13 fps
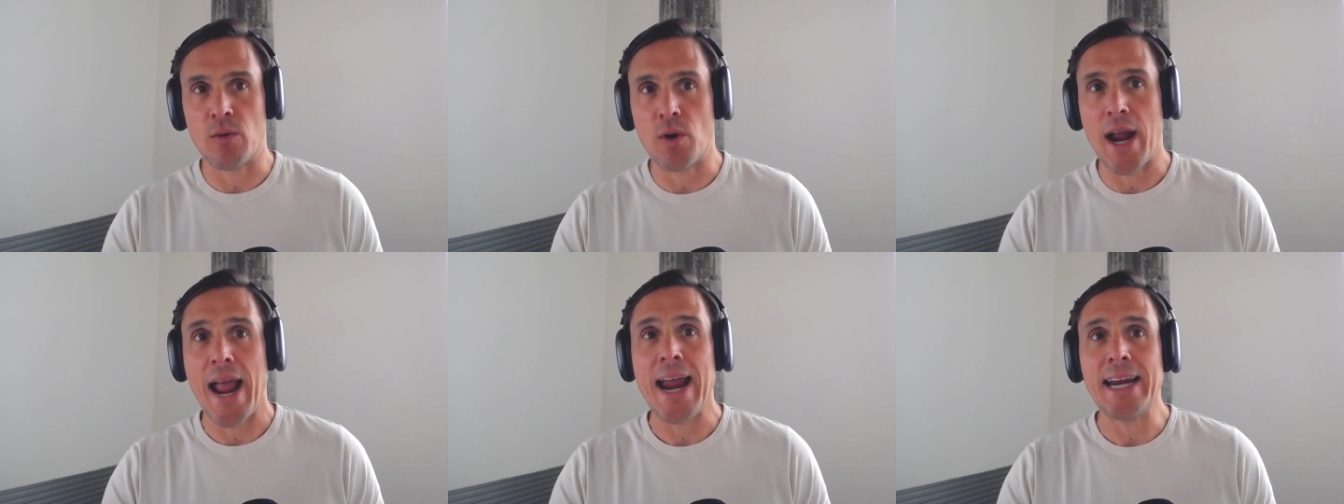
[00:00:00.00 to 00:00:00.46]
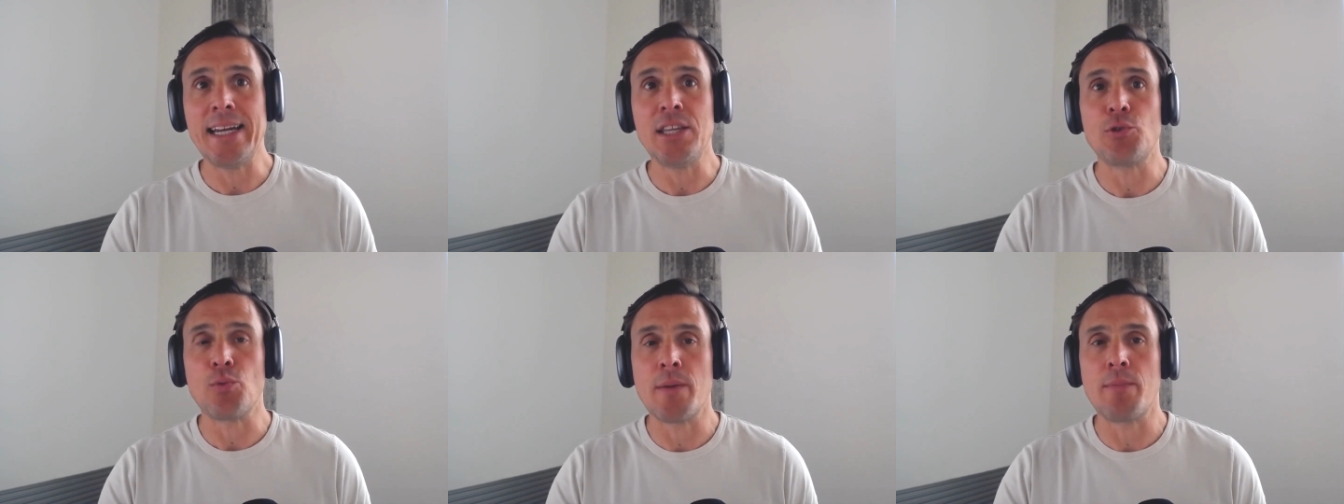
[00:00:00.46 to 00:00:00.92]
where
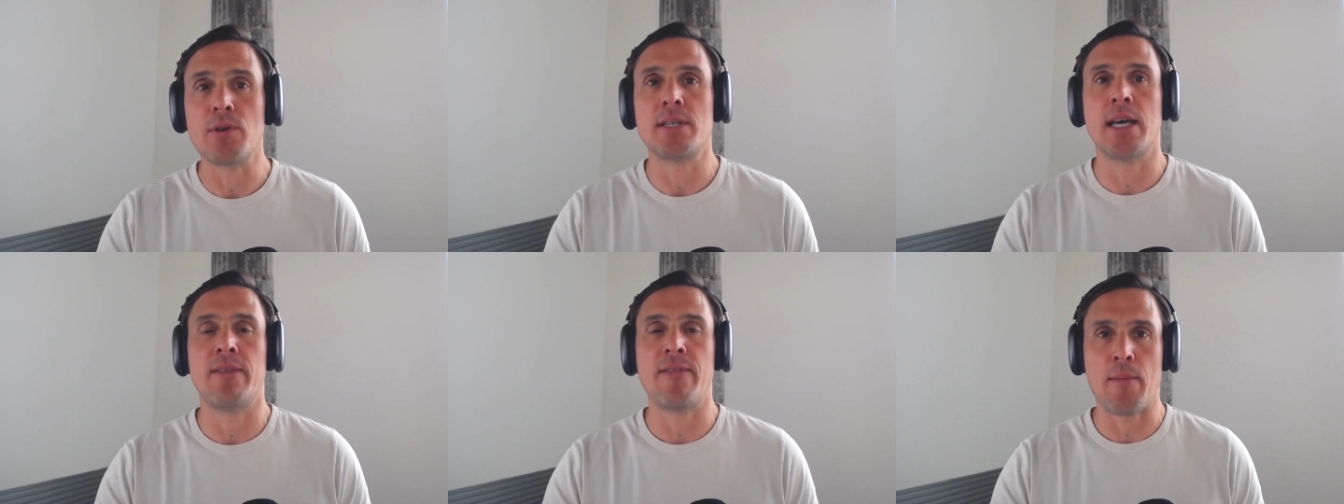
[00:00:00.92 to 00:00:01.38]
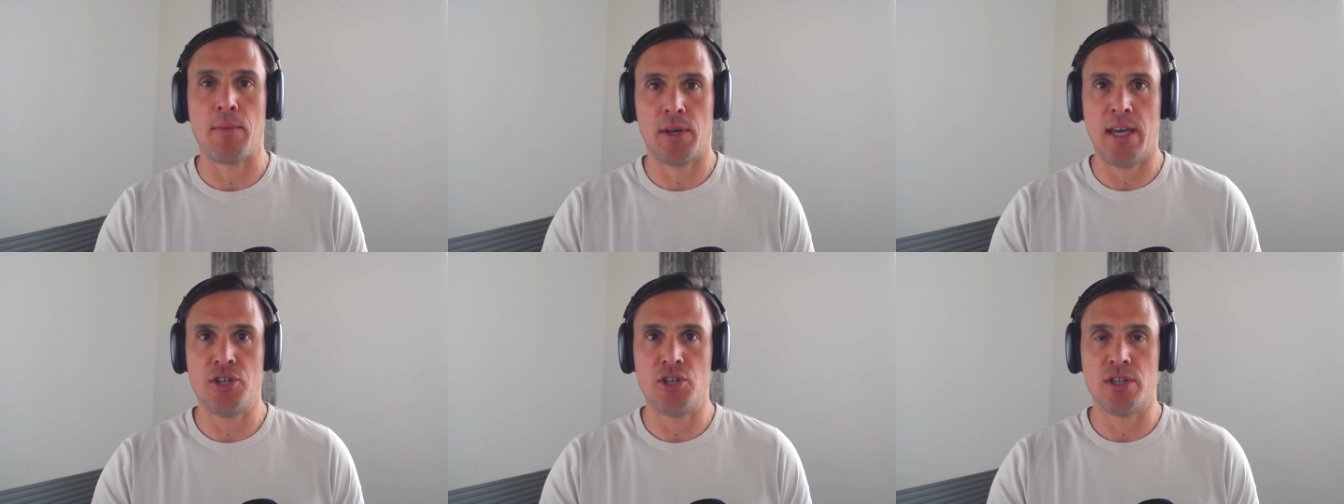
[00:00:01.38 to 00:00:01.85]
83% of
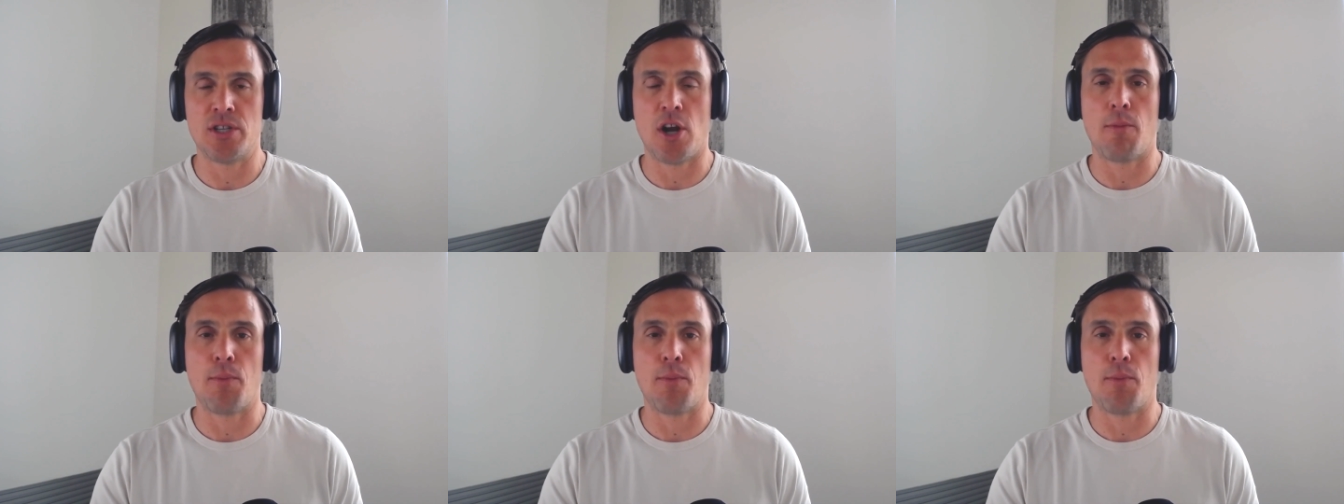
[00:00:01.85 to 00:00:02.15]
applications are